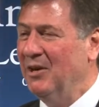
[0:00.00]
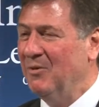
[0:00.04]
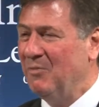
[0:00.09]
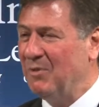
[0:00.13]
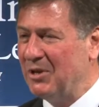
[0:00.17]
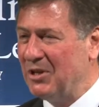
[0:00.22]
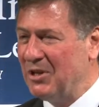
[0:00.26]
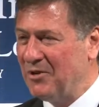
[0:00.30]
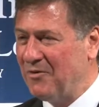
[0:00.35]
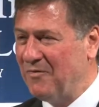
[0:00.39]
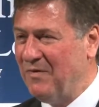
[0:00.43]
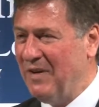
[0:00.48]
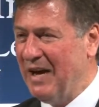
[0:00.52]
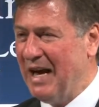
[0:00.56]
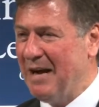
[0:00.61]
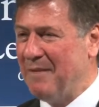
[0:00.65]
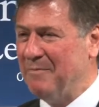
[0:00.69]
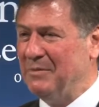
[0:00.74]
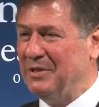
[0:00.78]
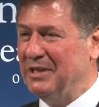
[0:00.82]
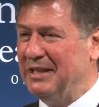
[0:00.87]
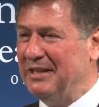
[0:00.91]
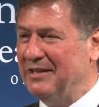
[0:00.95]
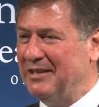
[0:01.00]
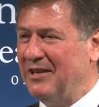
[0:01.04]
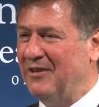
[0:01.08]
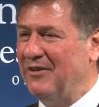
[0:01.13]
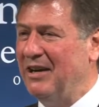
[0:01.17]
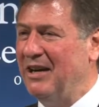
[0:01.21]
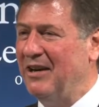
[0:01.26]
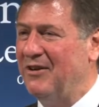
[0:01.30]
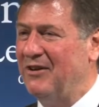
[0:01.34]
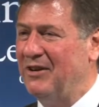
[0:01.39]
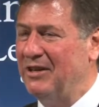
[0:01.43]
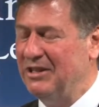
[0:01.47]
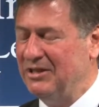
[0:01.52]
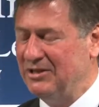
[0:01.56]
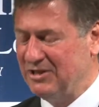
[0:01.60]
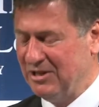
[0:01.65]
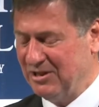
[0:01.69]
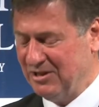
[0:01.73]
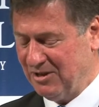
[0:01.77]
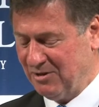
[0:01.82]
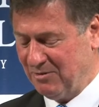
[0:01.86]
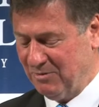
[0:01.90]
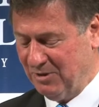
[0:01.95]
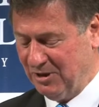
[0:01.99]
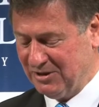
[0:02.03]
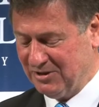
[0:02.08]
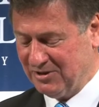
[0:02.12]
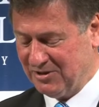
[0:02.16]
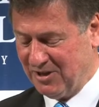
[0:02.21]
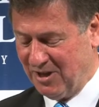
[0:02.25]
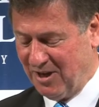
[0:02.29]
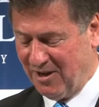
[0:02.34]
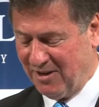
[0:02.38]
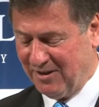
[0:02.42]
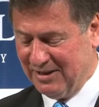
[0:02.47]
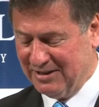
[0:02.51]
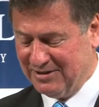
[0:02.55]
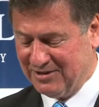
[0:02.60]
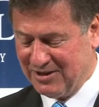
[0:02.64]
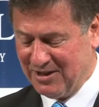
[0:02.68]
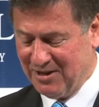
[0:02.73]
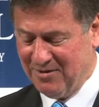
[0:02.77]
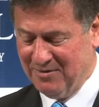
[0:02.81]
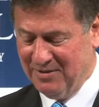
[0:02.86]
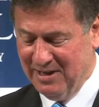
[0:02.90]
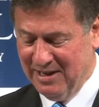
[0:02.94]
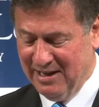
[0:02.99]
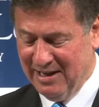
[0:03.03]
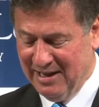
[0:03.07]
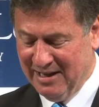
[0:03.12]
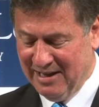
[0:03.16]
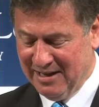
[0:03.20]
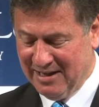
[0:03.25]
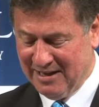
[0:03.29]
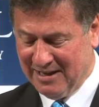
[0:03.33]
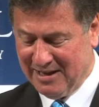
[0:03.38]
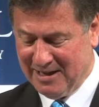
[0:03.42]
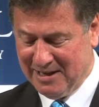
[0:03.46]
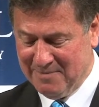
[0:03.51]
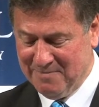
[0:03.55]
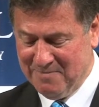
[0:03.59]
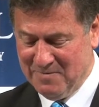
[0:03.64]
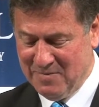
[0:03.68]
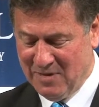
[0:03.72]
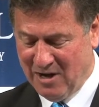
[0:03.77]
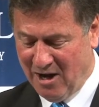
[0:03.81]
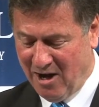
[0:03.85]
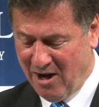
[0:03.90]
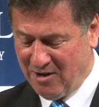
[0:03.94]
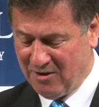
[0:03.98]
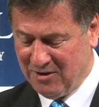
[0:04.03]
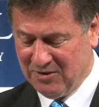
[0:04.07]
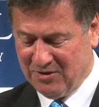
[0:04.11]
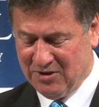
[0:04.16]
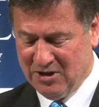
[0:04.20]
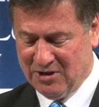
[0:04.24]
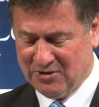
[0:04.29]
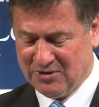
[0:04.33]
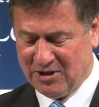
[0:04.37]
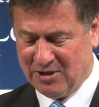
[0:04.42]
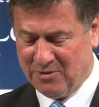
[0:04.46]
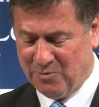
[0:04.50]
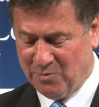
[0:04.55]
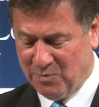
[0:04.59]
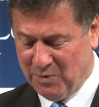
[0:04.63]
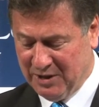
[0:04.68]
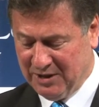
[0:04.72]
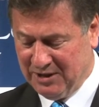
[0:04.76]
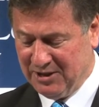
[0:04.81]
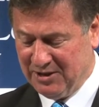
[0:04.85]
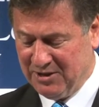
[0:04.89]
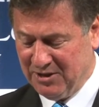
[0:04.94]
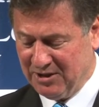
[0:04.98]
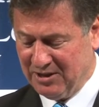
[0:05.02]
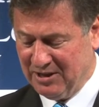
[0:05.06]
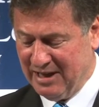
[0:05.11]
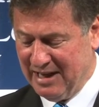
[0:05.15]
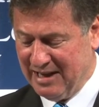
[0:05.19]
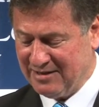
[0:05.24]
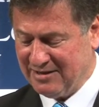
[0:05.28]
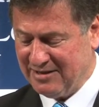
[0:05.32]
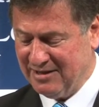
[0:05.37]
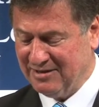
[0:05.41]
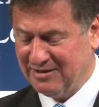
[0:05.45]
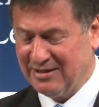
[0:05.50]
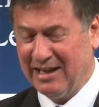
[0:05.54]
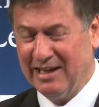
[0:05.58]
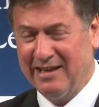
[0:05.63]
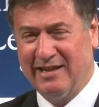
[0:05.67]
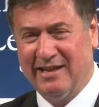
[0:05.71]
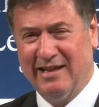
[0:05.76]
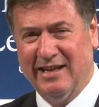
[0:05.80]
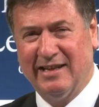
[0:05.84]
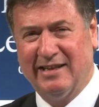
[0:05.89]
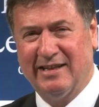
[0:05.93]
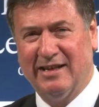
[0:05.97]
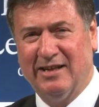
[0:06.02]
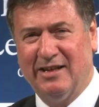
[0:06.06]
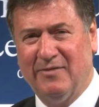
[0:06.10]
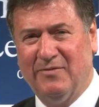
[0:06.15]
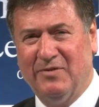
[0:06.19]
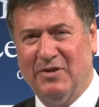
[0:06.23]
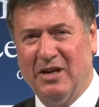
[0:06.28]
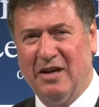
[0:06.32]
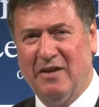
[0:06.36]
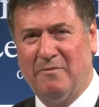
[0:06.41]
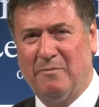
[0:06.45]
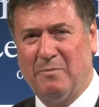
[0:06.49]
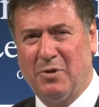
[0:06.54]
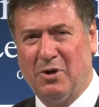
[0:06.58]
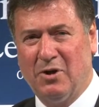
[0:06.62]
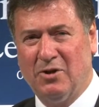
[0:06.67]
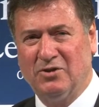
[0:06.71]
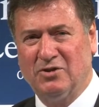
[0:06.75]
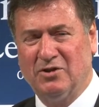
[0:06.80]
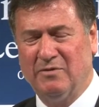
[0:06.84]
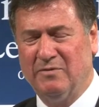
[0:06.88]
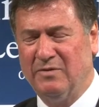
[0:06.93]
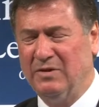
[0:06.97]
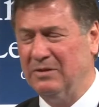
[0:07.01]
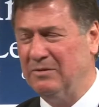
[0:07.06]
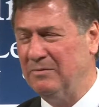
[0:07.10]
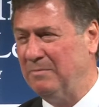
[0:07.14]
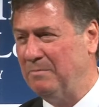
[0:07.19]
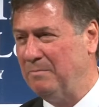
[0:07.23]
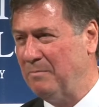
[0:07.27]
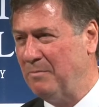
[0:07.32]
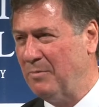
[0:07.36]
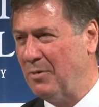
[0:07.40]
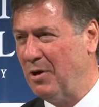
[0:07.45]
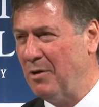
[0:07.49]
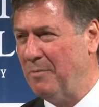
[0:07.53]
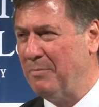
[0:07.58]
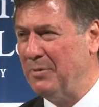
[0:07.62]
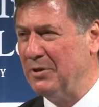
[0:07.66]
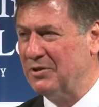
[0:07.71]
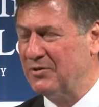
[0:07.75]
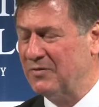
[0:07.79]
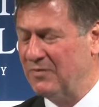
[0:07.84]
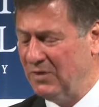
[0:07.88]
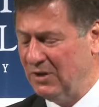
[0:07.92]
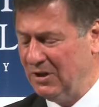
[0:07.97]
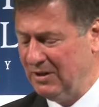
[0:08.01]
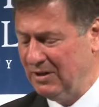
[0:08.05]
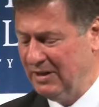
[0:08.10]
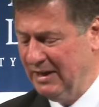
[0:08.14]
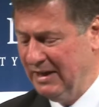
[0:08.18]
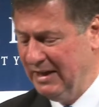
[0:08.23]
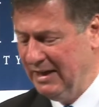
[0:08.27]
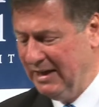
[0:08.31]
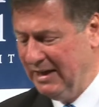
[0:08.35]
where their family and their heritage and their roots are. And so all of those are really good lessons, I think, that if you have purposeful